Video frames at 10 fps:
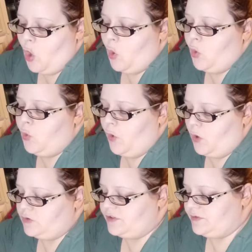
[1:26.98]
Who
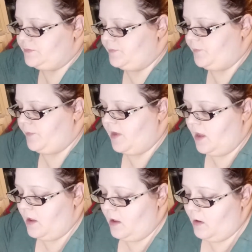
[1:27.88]
knows?
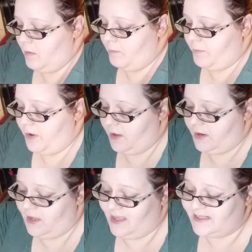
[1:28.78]
But
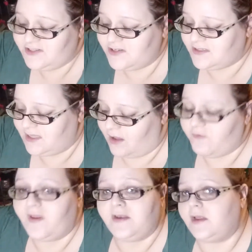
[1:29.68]
it's good stuff.
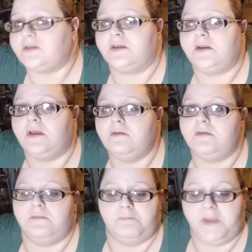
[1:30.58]
It does good
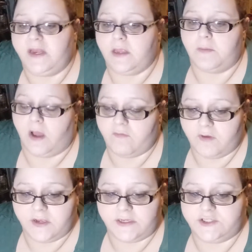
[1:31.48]
medium
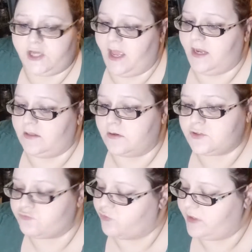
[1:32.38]
coverage, and it looks
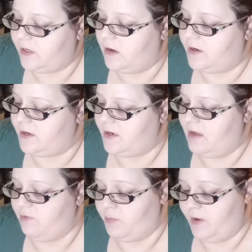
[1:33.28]
really good, and it
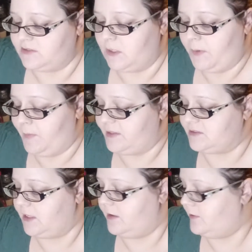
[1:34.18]
never breaks up on my
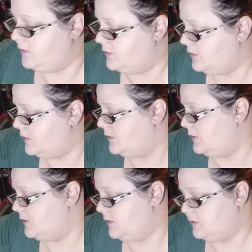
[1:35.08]
skin.
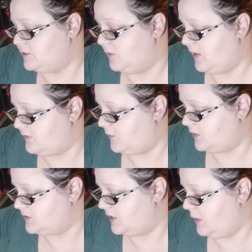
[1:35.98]
So that's what I'll
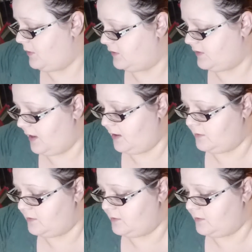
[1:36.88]
say about that.